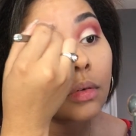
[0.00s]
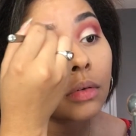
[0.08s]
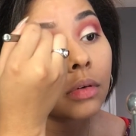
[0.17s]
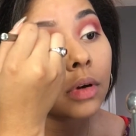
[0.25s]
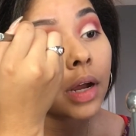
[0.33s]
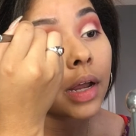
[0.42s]

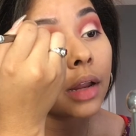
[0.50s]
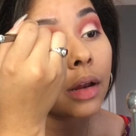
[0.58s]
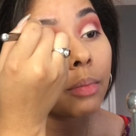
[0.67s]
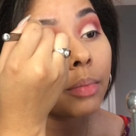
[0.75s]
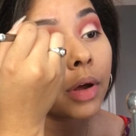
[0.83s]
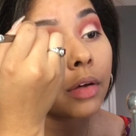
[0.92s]
right
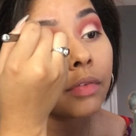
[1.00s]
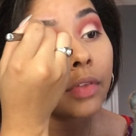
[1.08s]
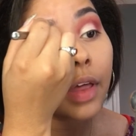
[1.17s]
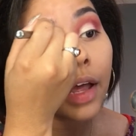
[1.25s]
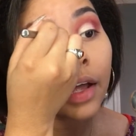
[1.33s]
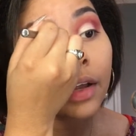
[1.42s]
above
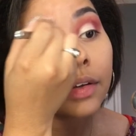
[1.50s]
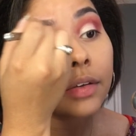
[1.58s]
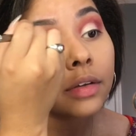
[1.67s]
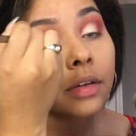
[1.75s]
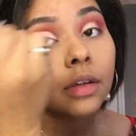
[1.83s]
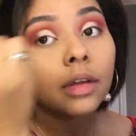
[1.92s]
that
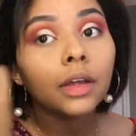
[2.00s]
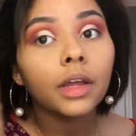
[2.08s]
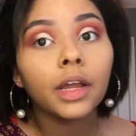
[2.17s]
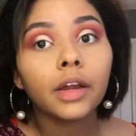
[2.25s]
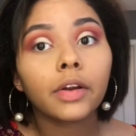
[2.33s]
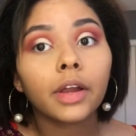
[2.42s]

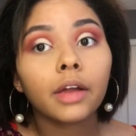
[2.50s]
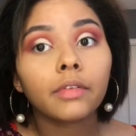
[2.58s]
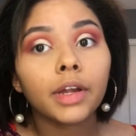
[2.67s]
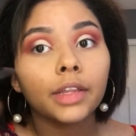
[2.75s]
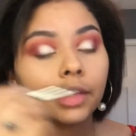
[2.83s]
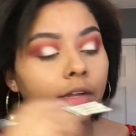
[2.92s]
area
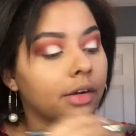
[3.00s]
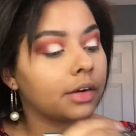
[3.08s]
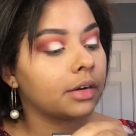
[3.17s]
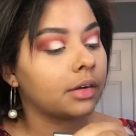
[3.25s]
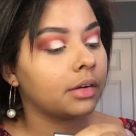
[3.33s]
right there.